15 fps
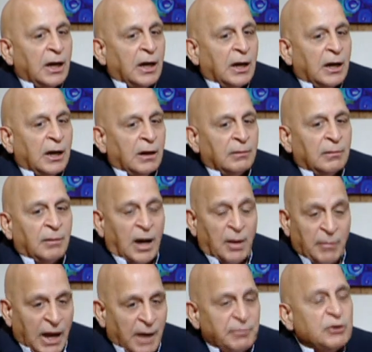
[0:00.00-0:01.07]
Uh,
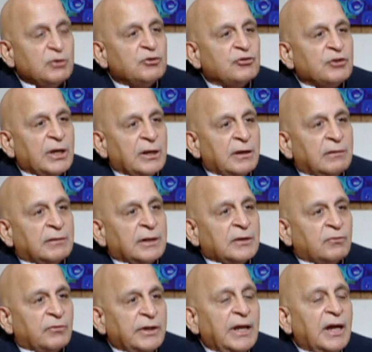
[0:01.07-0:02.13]
I'm happy to share
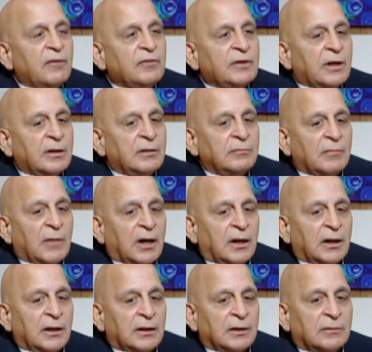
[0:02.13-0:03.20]
that we have done,
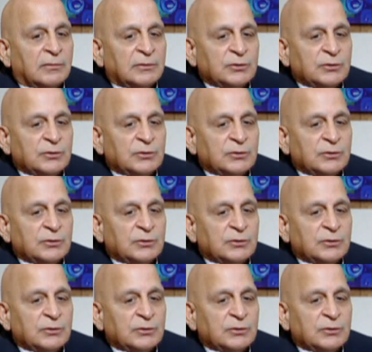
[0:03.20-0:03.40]
uh,